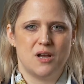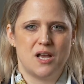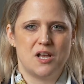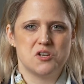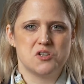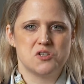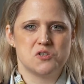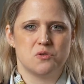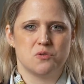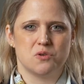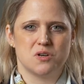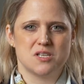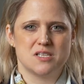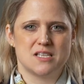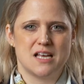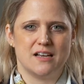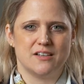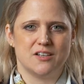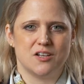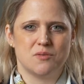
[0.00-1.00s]
and
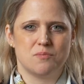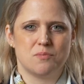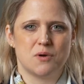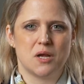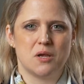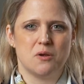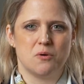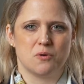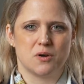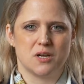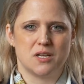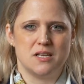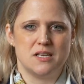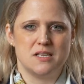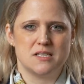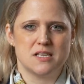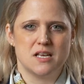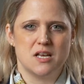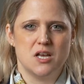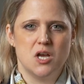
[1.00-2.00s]
short-sighted
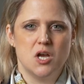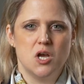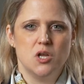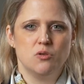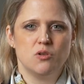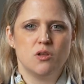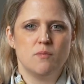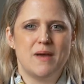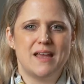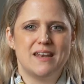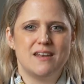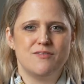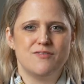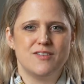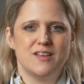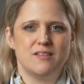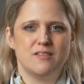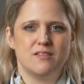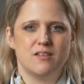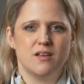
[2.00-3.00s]
priorities to the
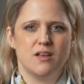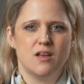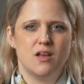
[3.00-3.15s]
benefit